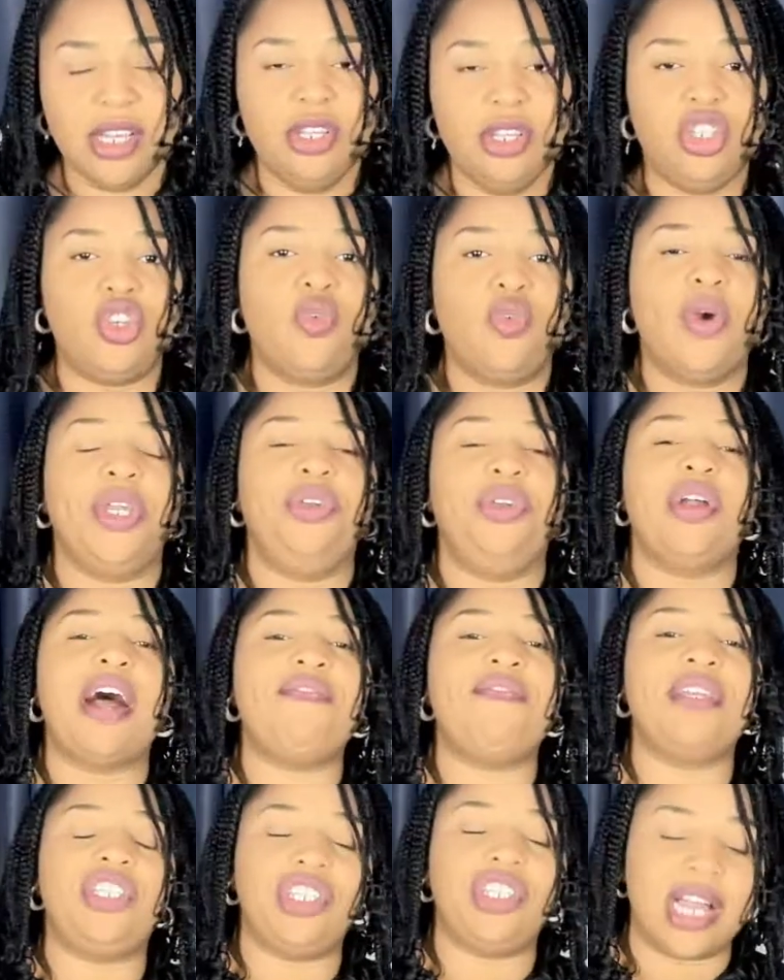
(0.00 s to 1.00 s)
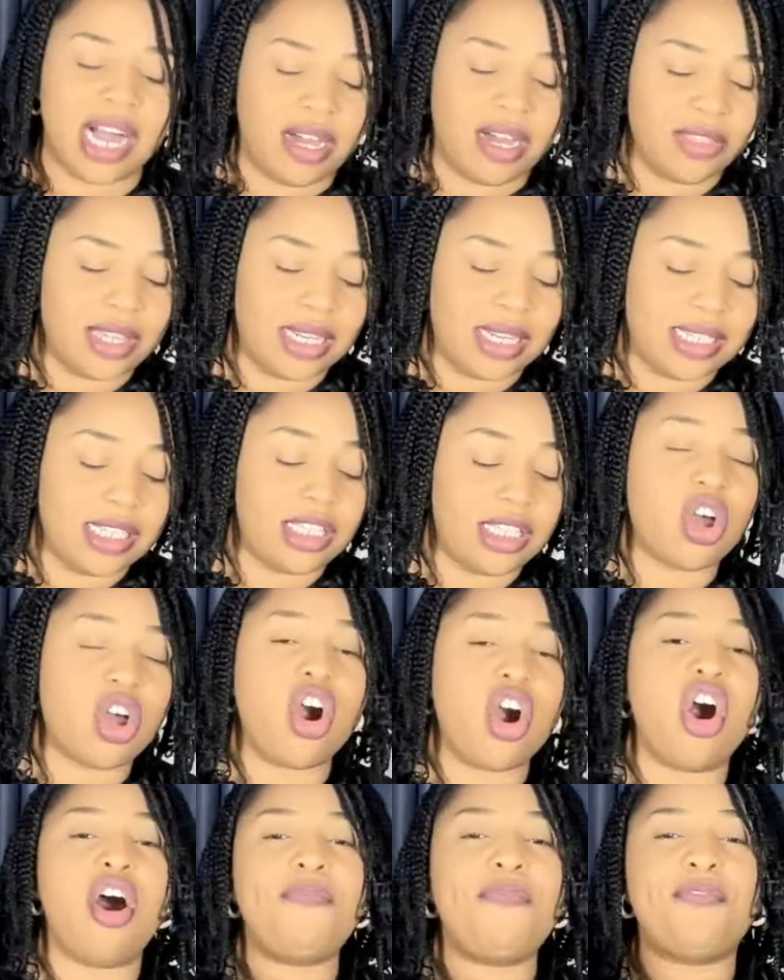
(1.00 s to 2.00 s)
So when you have a child that is
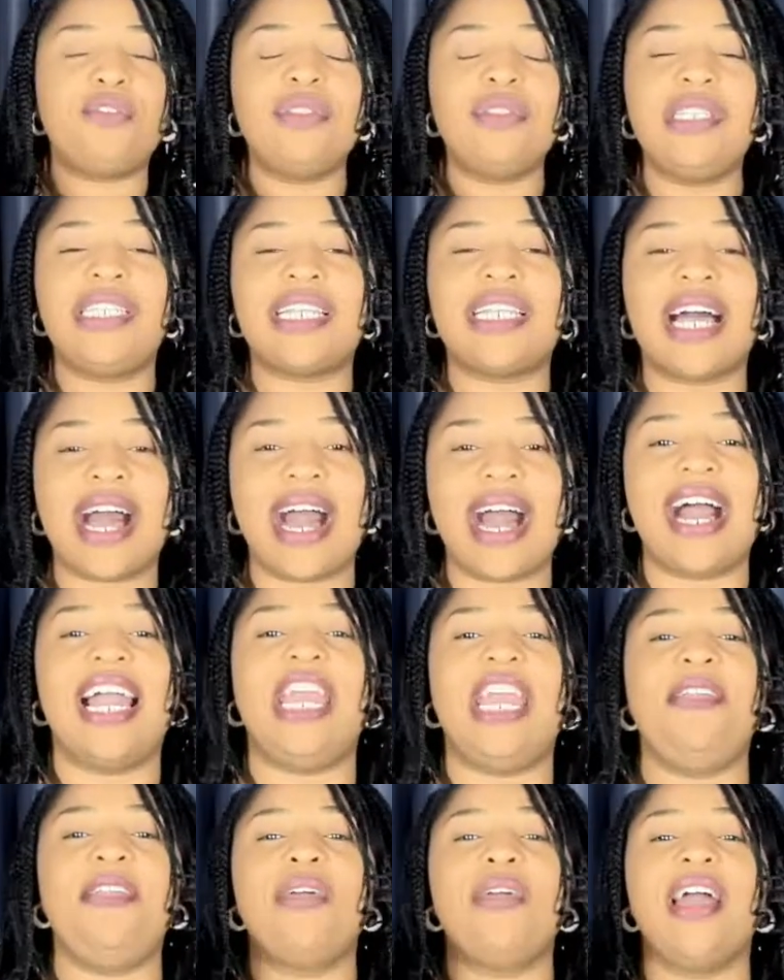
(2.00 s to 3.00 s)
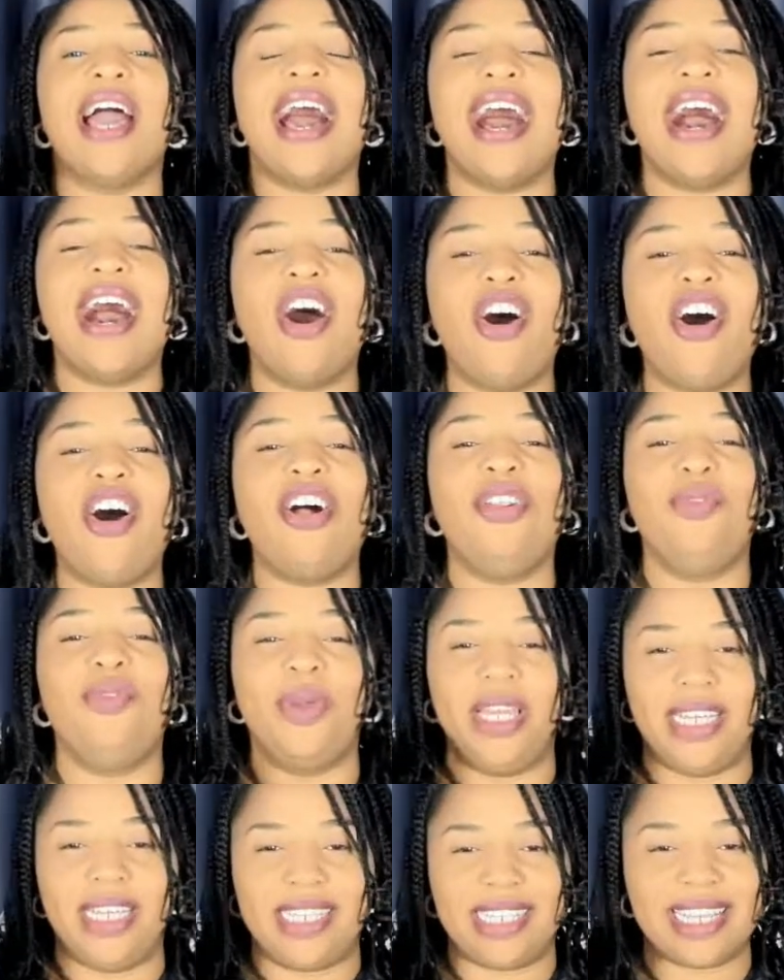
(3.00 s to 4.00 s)
oftentimes
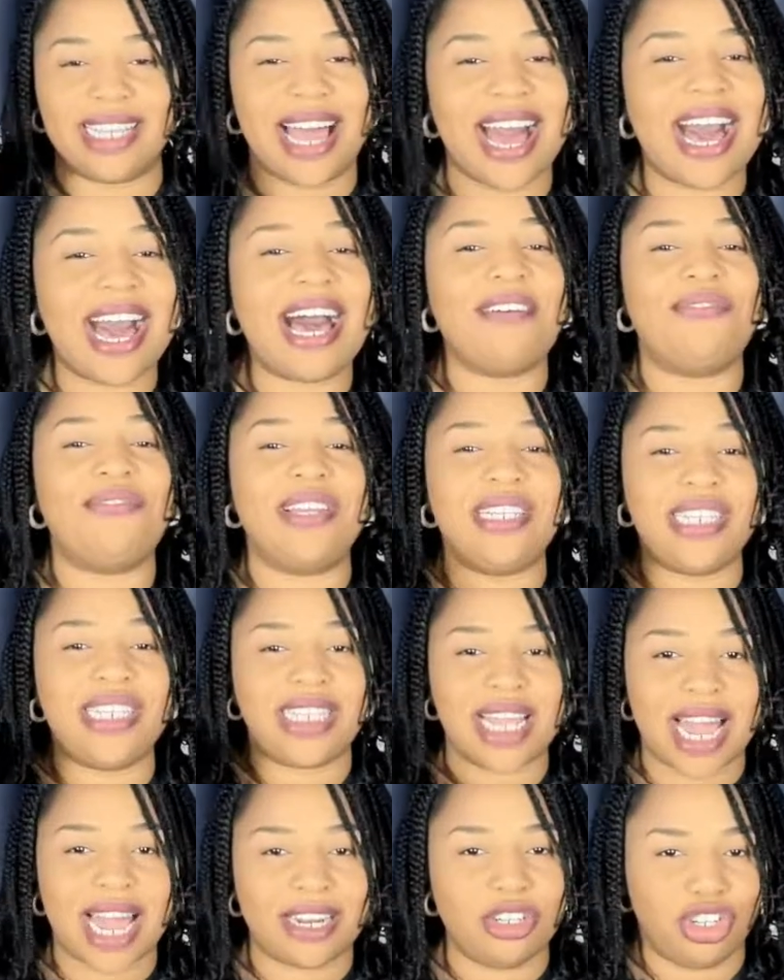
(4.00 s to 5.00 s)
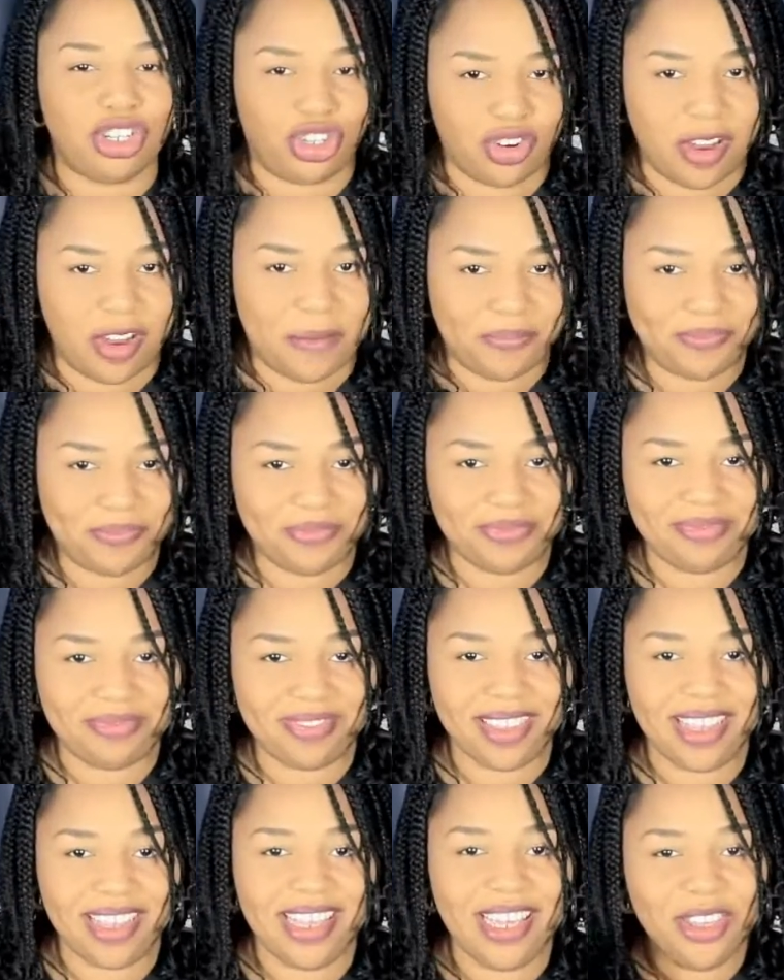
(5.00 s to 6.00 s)
always having tantrum,
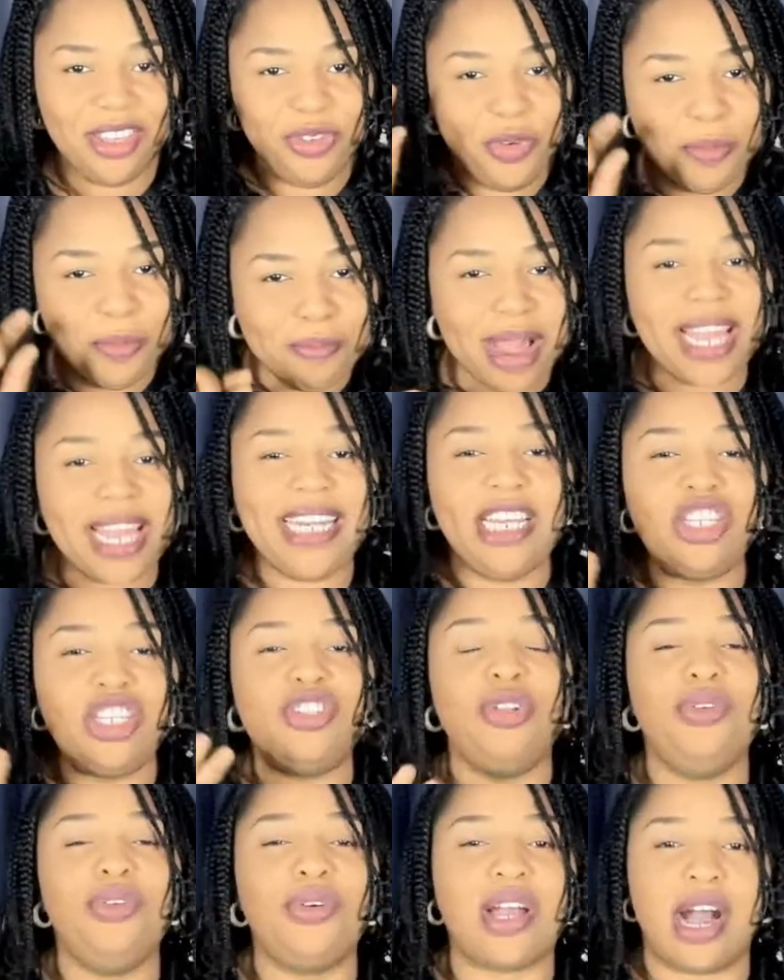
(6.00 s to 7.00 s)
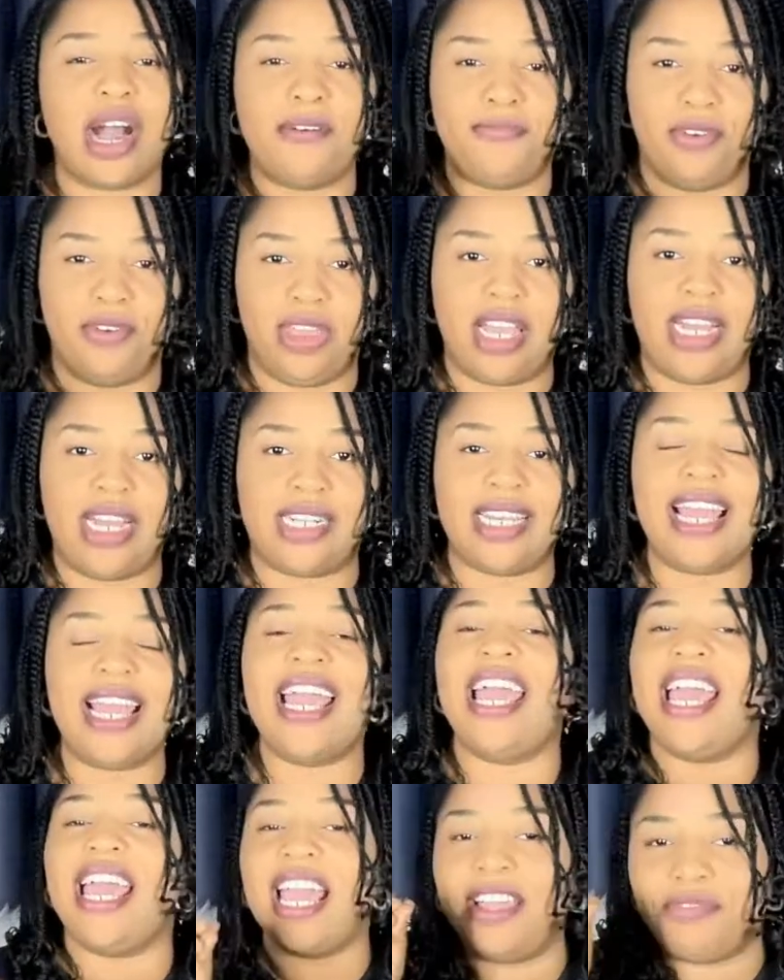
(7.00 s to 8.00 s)
you might need to look out for that.
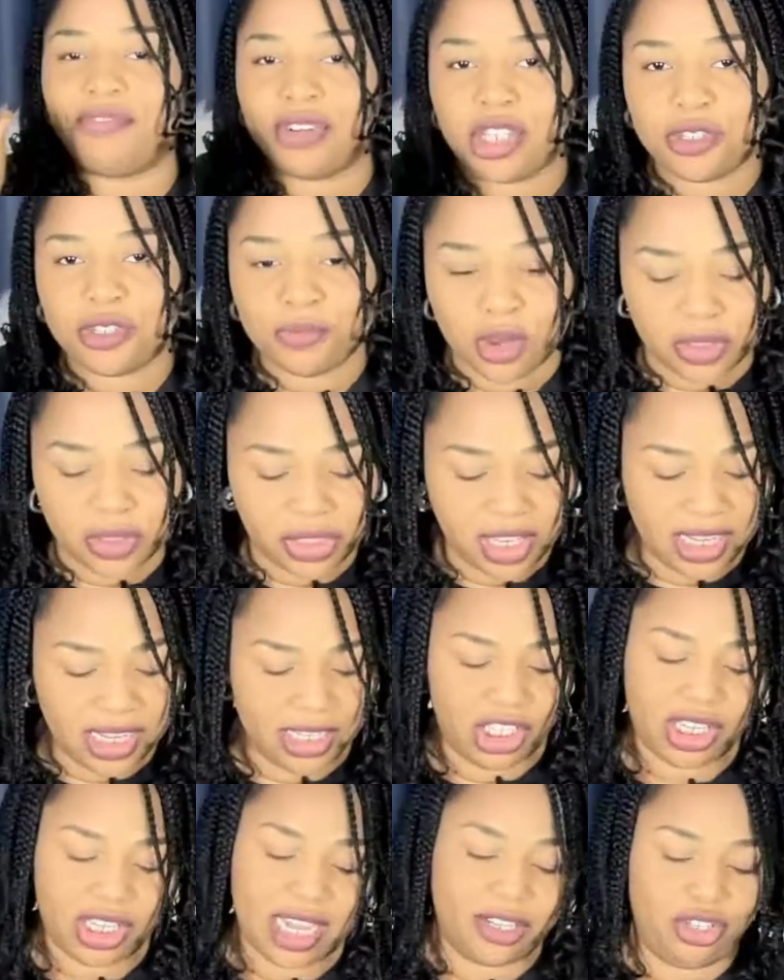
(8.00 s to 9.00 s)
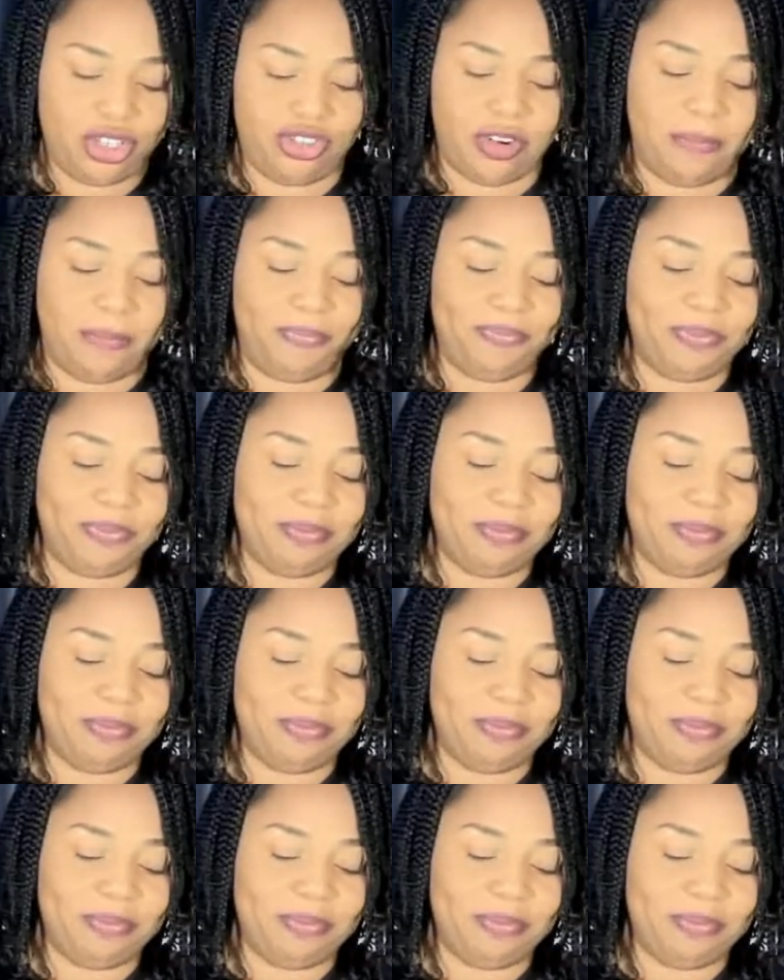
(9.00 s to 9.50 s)
Every small thing is tantrum.